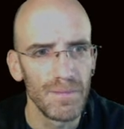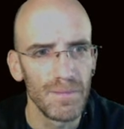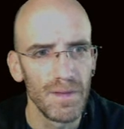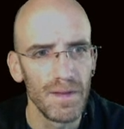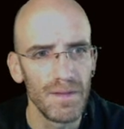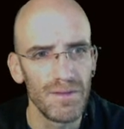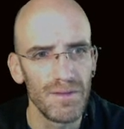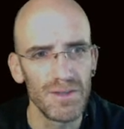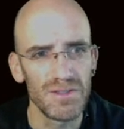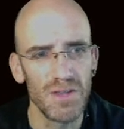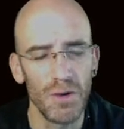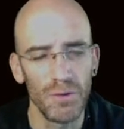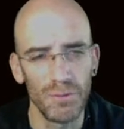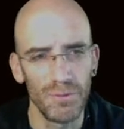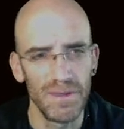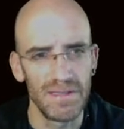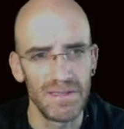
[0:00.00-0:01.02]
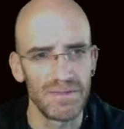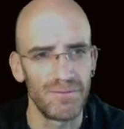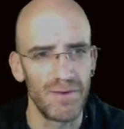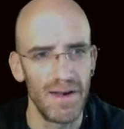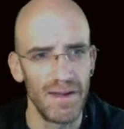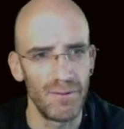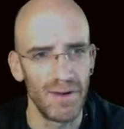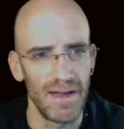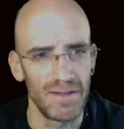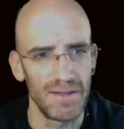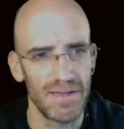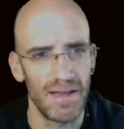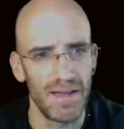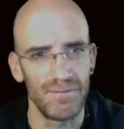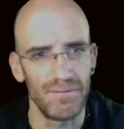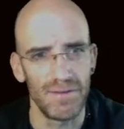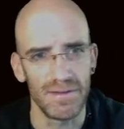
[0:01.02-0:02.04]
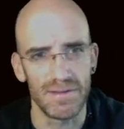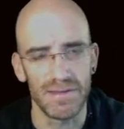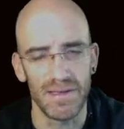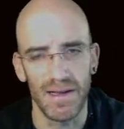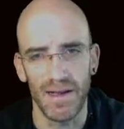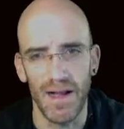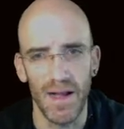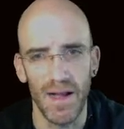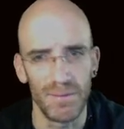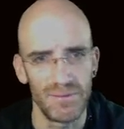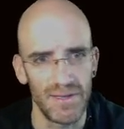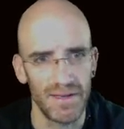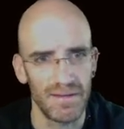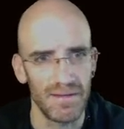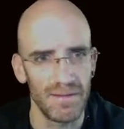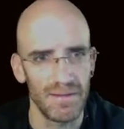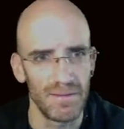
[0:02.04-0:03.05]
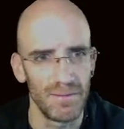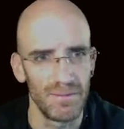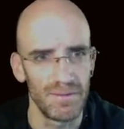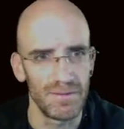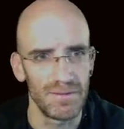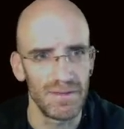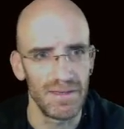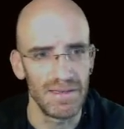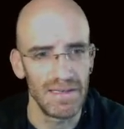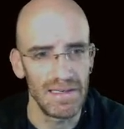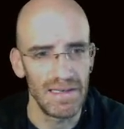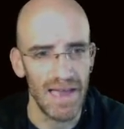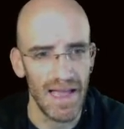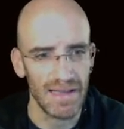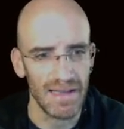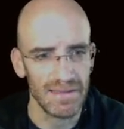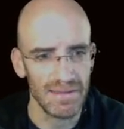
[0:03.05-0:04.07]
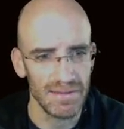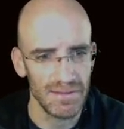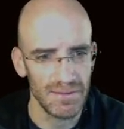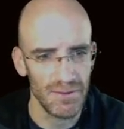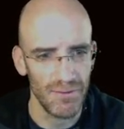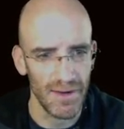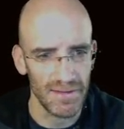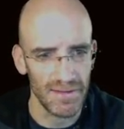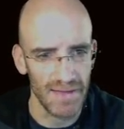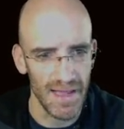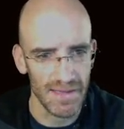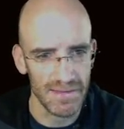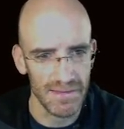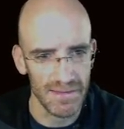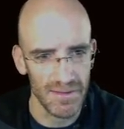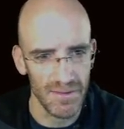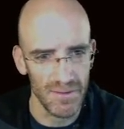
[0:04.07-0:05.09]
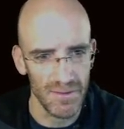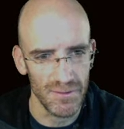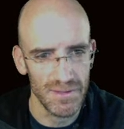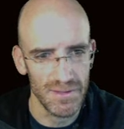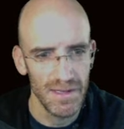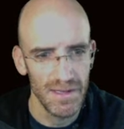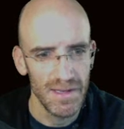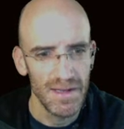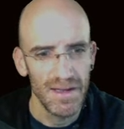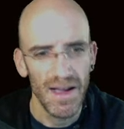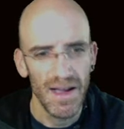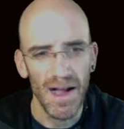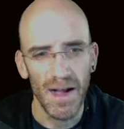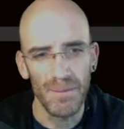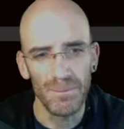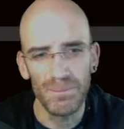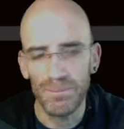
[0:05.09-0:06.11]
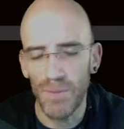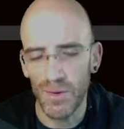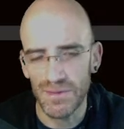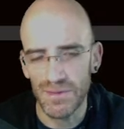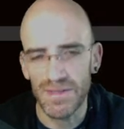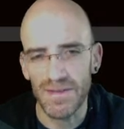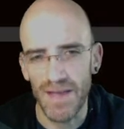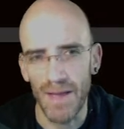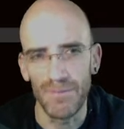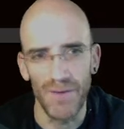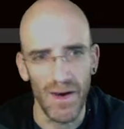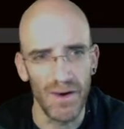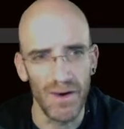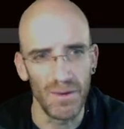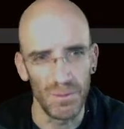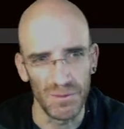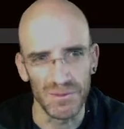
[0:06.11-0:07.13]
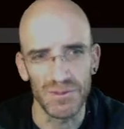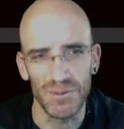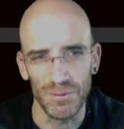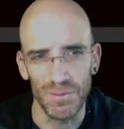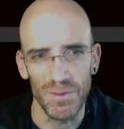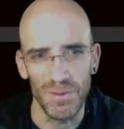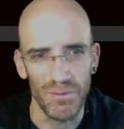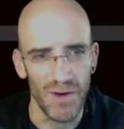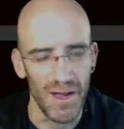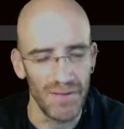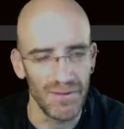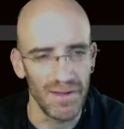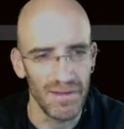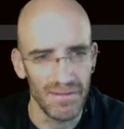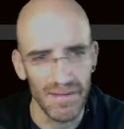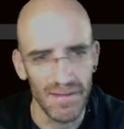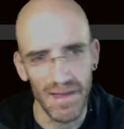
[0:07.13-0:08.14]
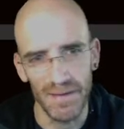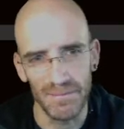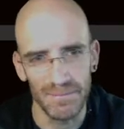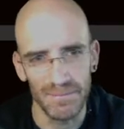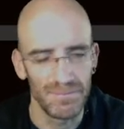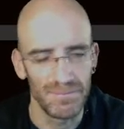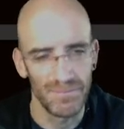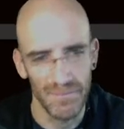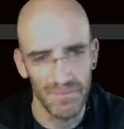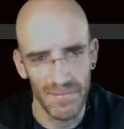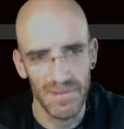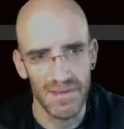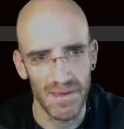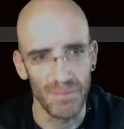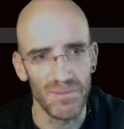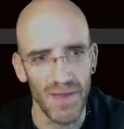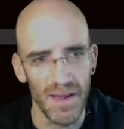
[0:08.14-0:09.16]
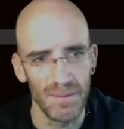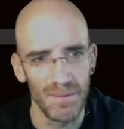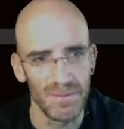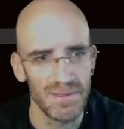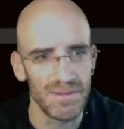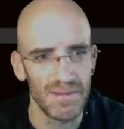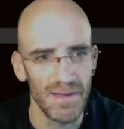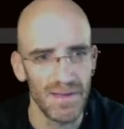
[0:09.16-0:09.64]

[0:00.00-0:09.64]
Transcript: There's no reason for anyone outside of this object to need direct access to those. Most of the time variables should be private, and then sometimes